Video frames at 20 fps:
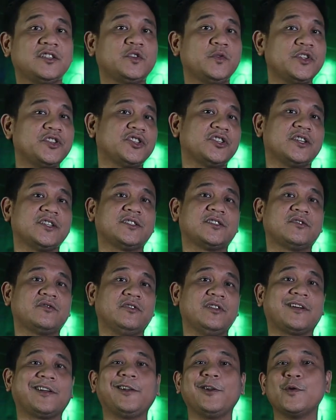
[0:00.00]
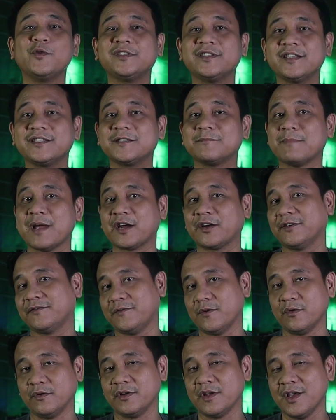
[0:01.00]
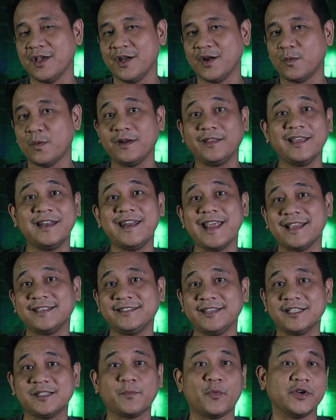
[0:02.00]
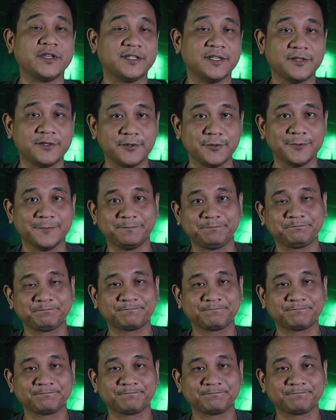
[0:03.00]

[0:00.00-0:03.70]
switches to the closest microphone where the lens is pointed to.